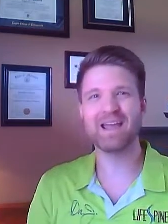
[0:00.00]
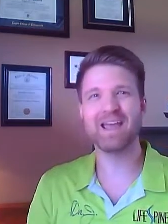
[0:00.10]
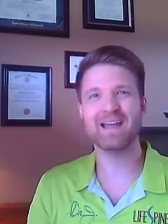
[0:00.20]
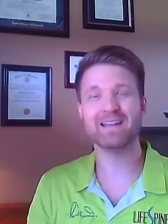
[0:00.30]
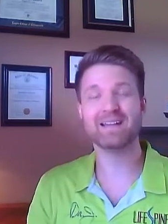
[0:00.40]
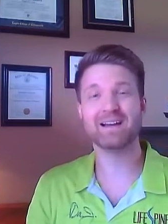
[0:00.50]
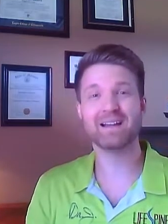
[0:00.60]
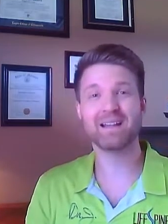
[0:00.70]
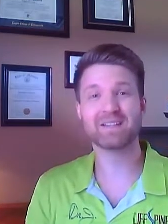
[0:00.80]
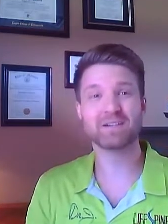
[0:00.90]
and
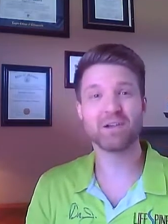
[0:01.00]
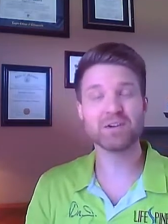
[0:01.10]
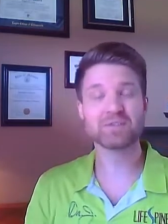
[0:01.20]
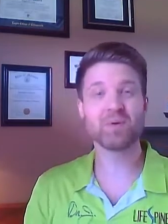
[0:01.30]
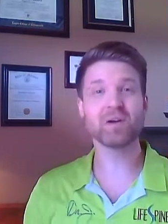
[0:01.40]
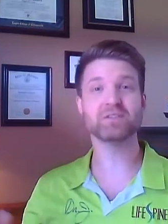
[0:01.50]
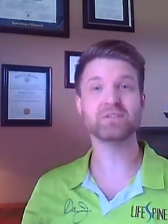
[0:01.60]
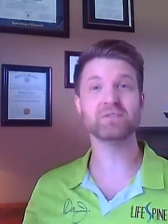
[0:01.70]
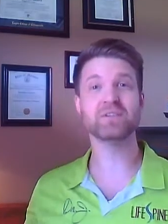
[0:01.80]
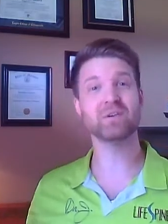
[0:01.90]
it's in large part
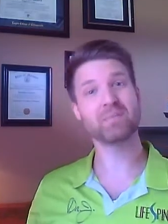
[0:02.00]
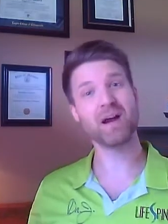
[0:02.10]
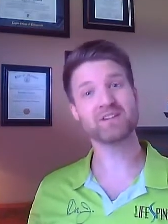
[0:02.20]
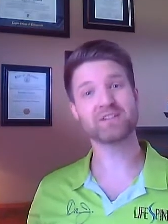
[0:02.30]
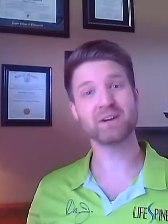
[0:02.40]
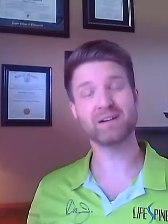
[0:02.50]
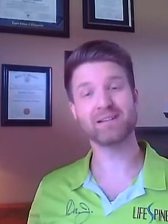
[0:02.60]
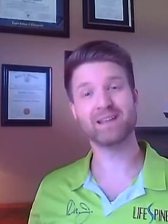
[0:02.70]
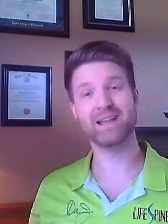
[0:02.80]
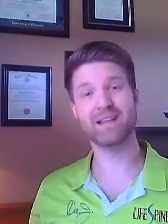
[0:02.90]
due to your posture,
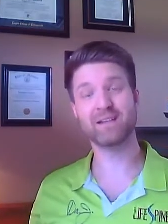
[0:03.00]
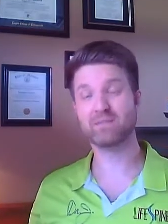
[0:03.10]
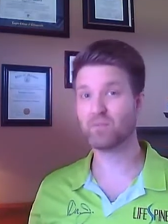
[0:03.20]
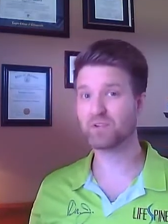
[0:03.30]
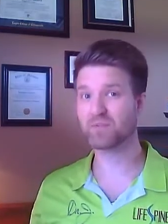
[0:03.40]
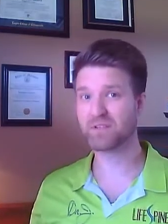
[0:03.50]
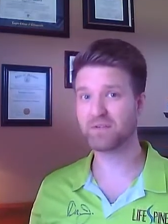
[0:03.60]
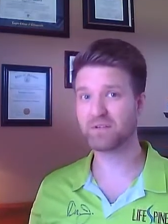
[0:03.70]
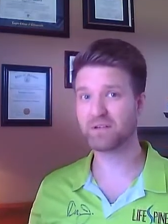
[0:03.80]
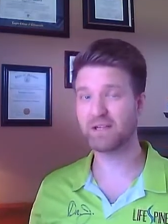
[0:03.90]
and more
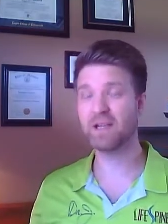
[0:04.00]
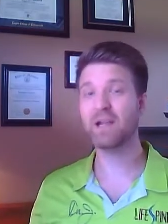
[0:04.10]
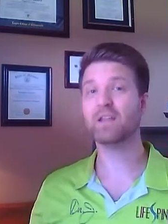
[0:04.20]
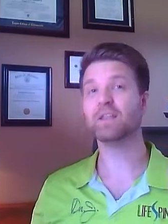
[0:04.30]
specifically,